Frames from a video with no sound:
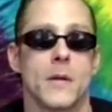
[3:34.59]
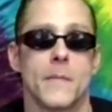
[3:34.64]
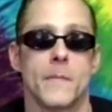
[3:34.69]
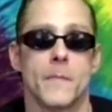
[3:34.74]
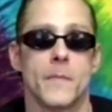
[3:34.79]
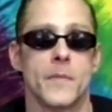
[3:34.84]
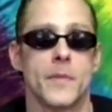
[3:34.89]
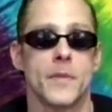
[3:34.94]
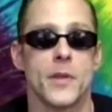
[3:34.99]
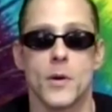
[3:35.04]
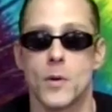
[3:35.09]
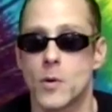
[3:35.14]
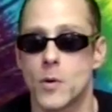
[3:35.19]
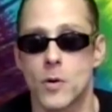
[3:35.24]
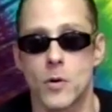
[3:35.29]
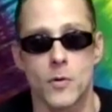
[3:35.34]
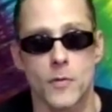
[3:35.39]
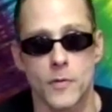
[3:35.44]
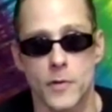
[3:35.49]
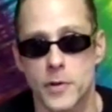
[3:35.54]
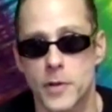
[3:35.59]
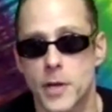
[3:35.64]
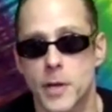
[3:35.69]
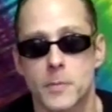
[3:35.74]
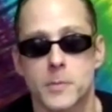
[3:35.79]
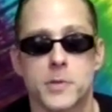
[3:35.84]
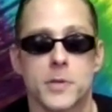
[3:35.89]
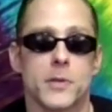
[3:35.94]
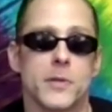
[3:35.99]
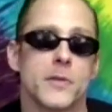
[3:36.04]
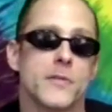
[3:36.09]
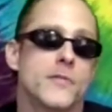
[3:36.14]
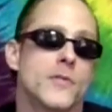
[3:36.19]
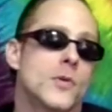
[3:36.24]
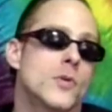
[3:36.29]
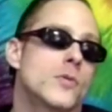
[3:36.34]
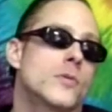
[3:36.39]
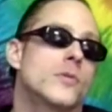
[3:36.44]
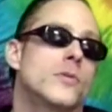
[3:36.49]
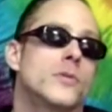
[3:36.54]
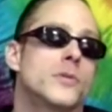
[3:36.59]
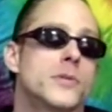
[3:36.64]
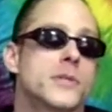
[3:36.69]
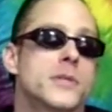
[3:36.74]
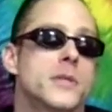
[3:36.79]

no overdubs on the vocals.